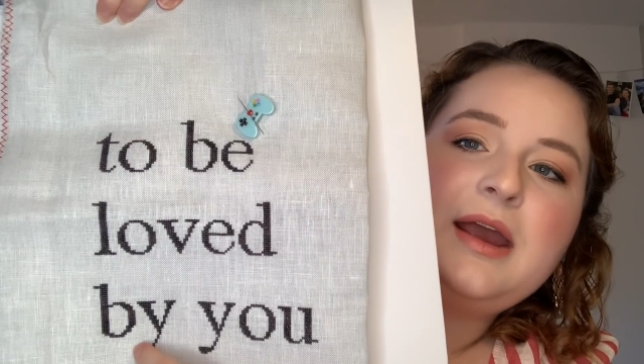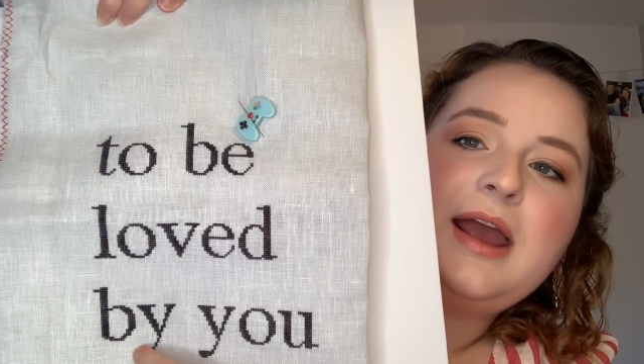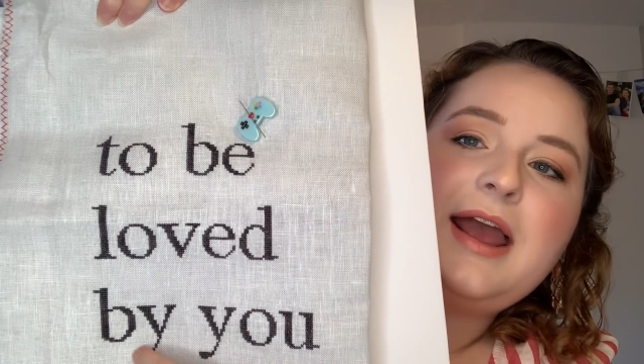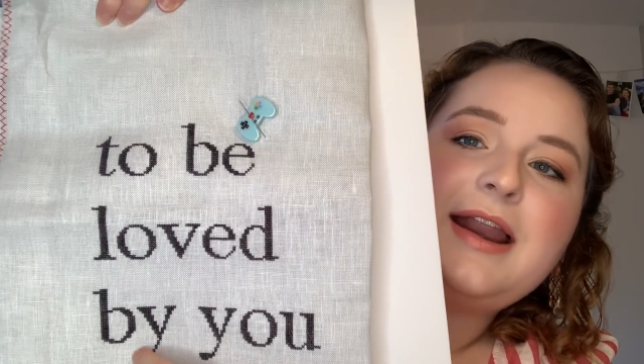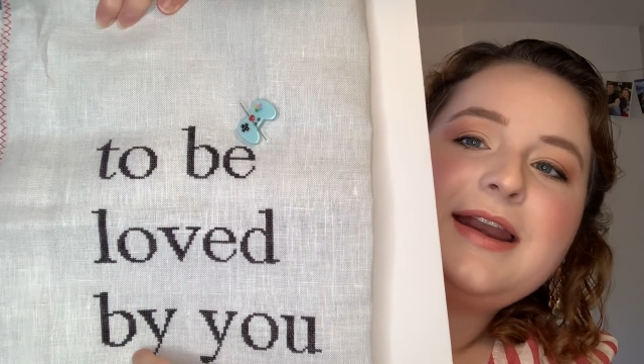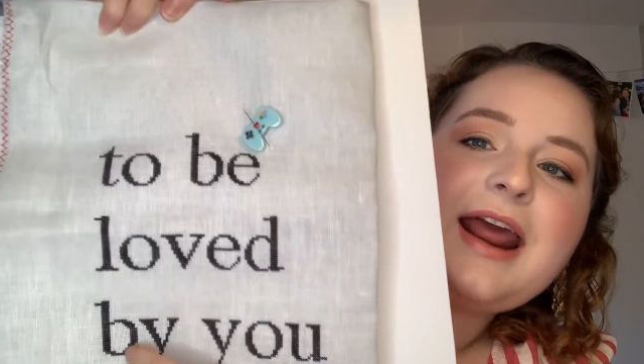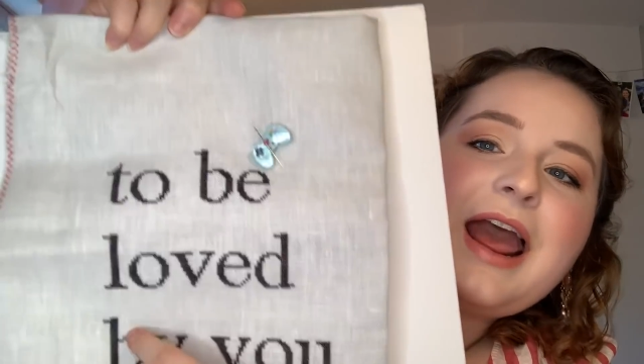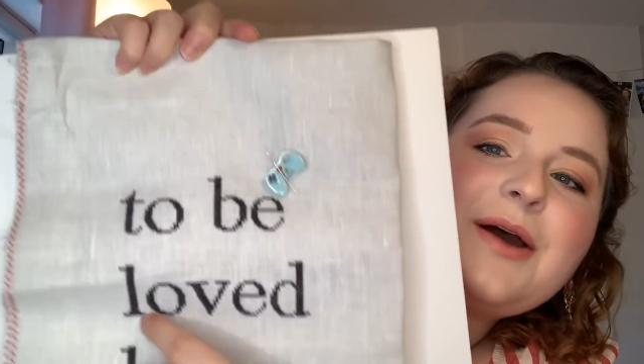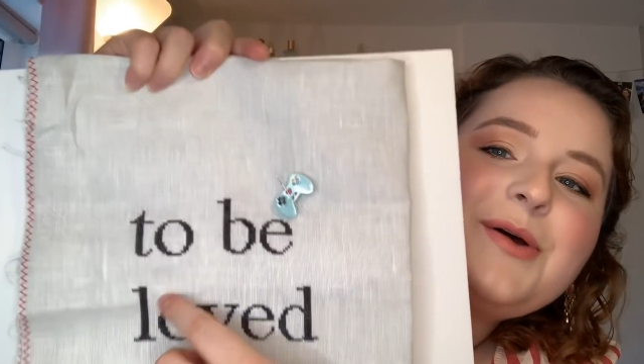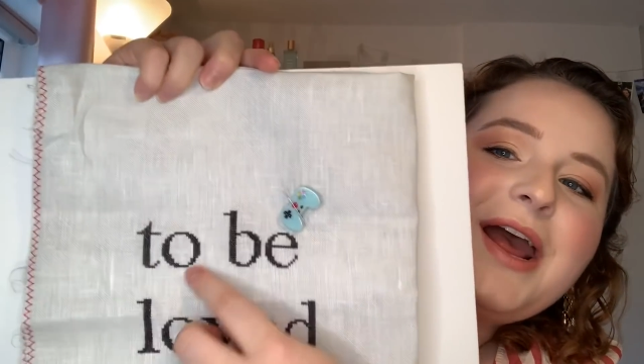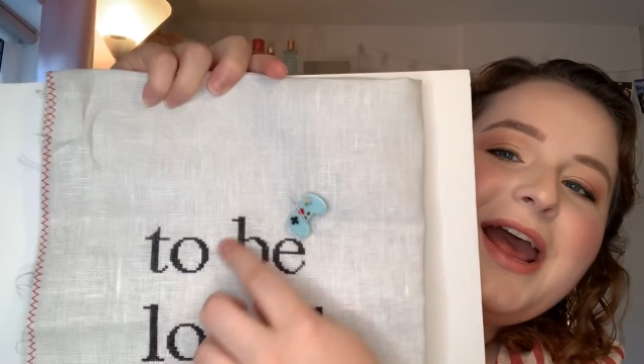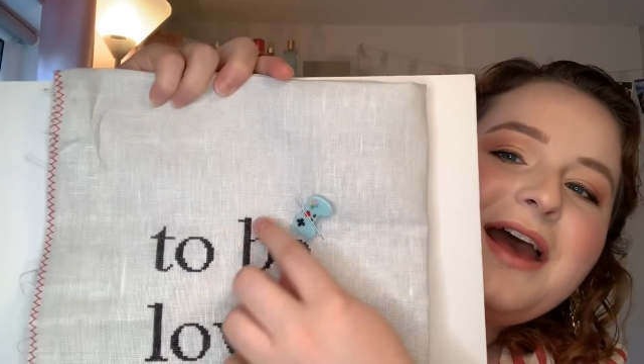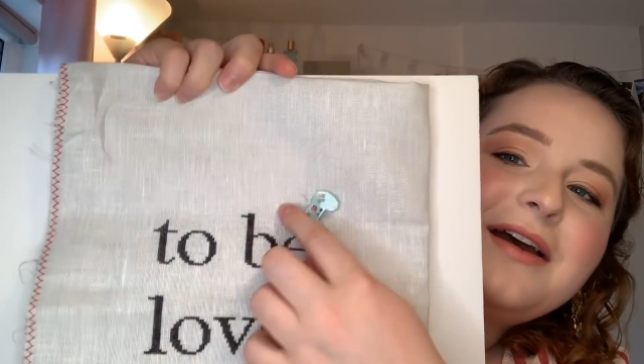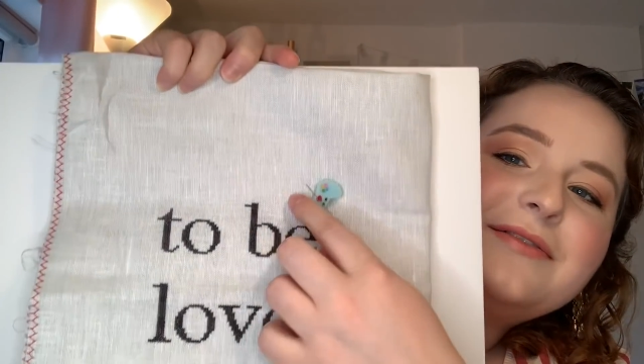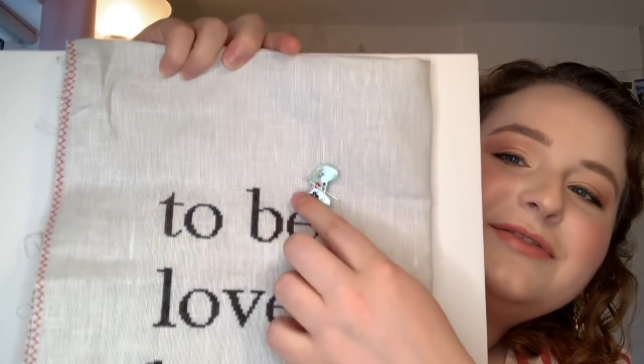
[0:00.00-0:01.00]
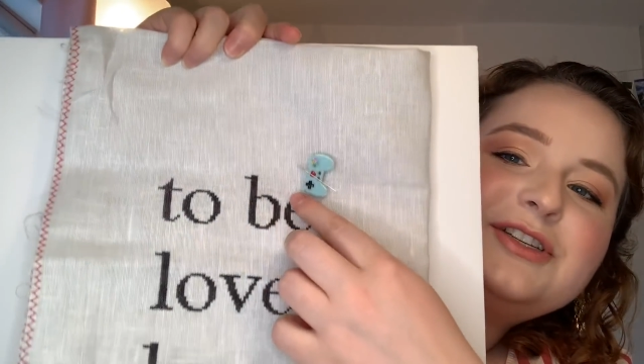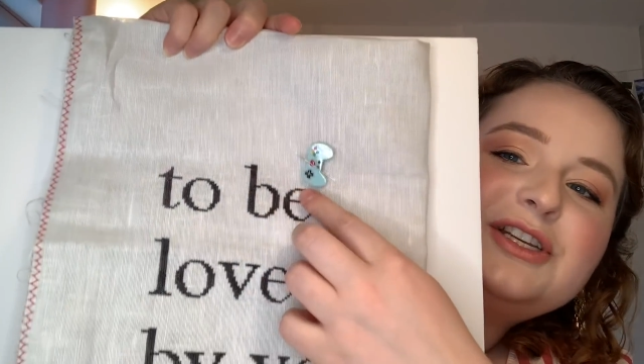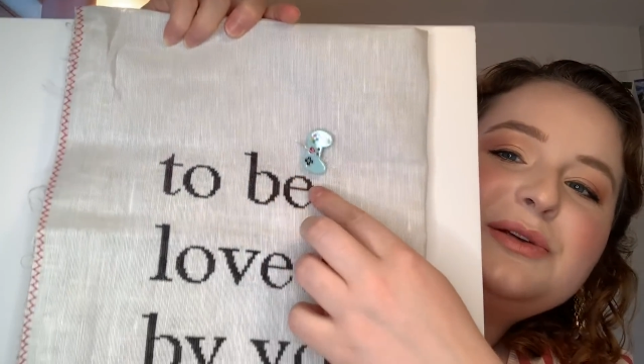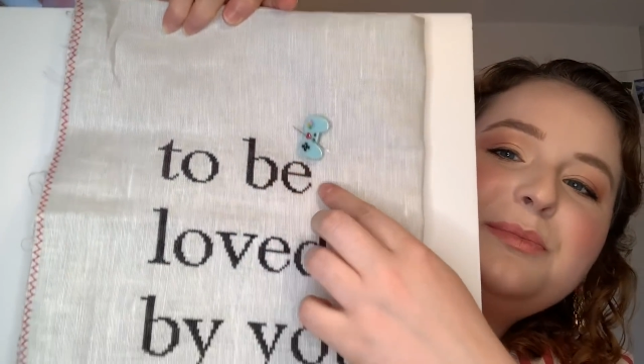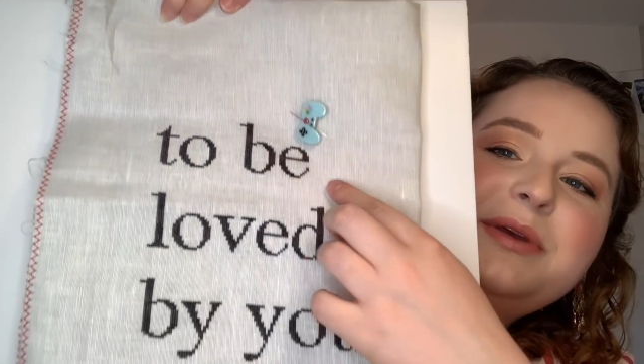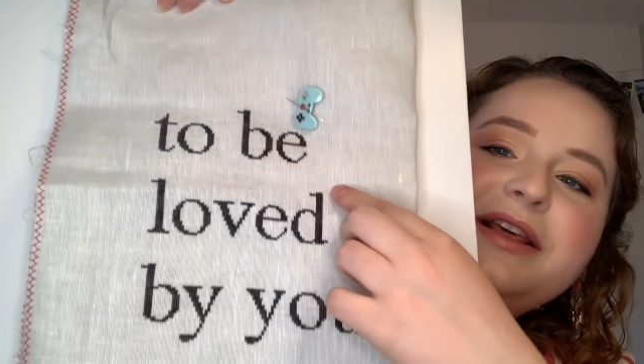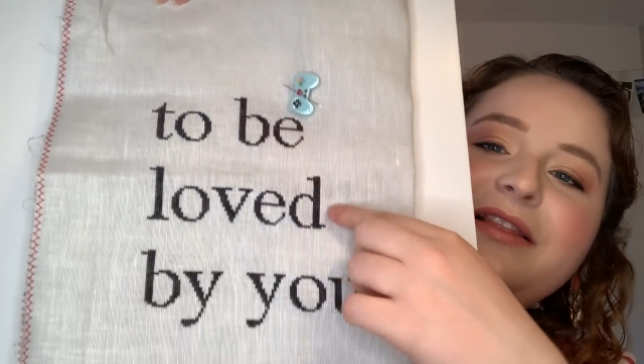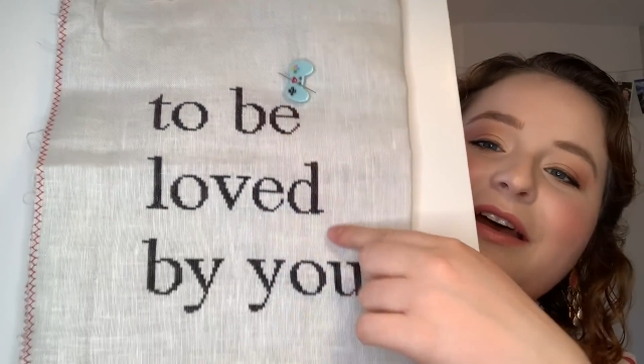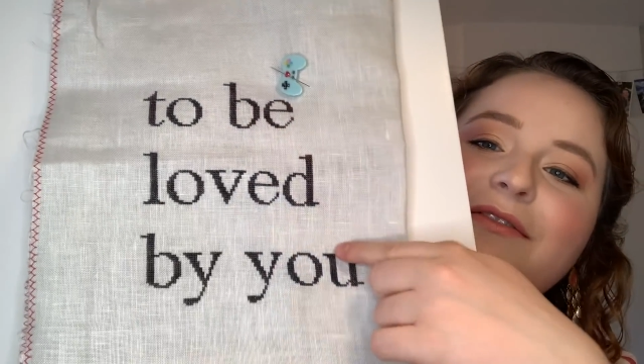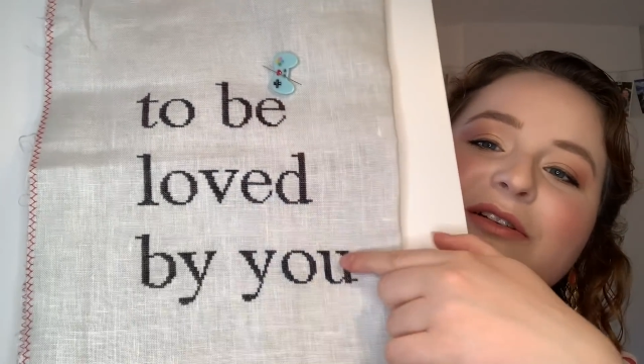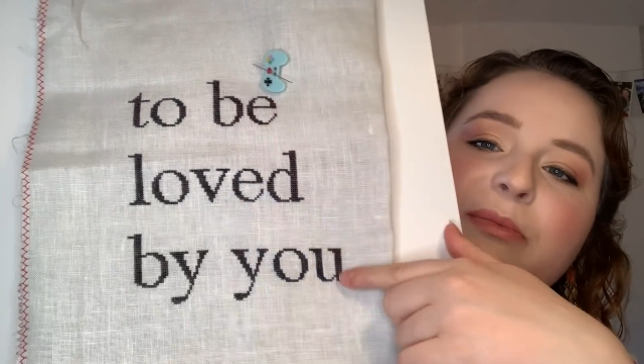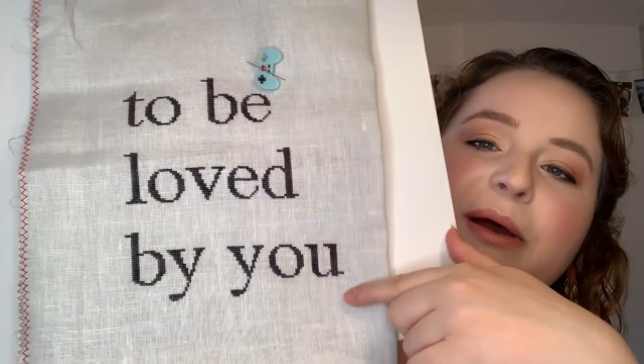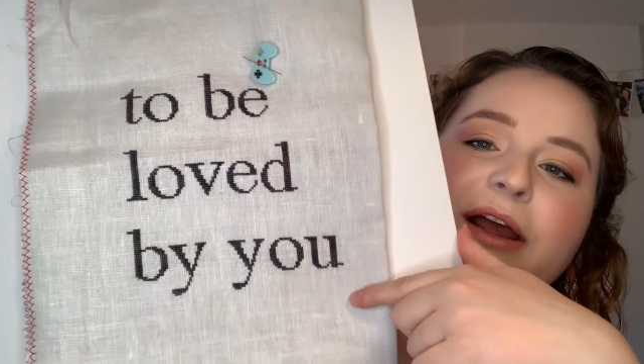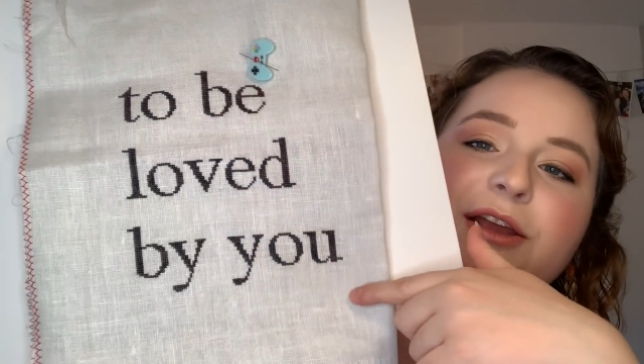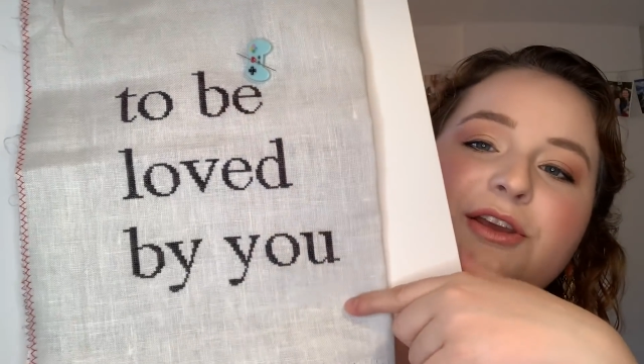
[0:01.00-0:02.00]
and now I have To Be Loved
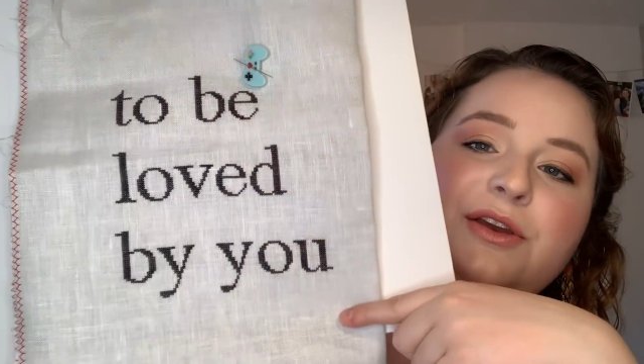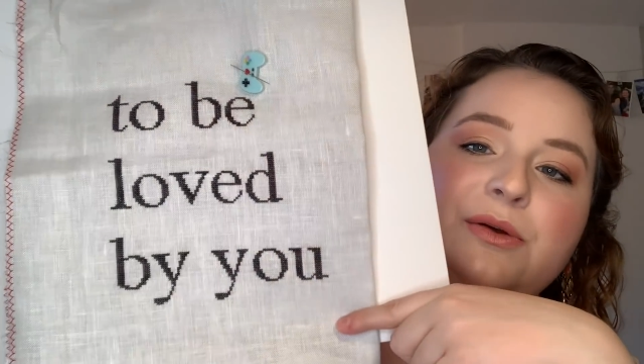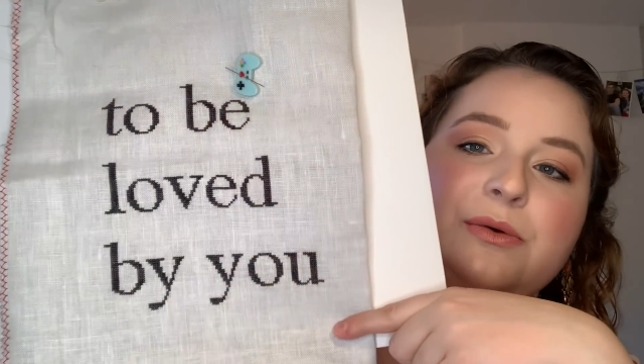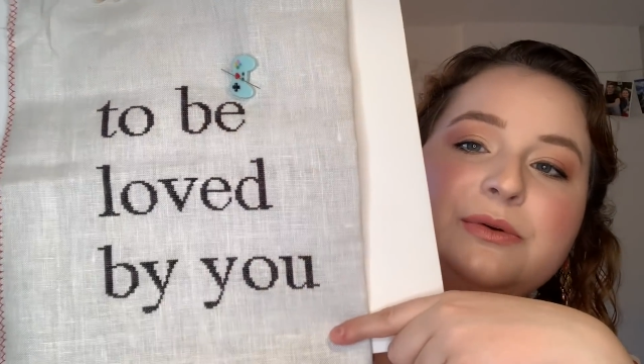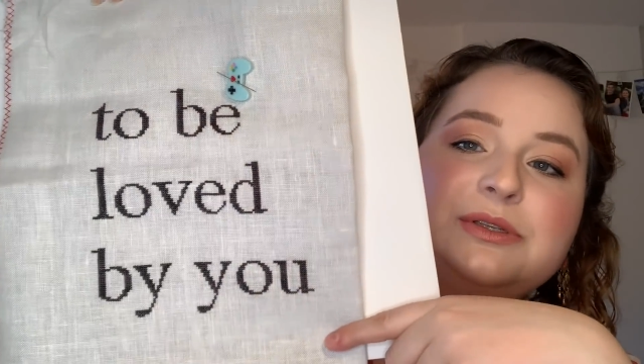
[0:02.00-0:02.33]
by You.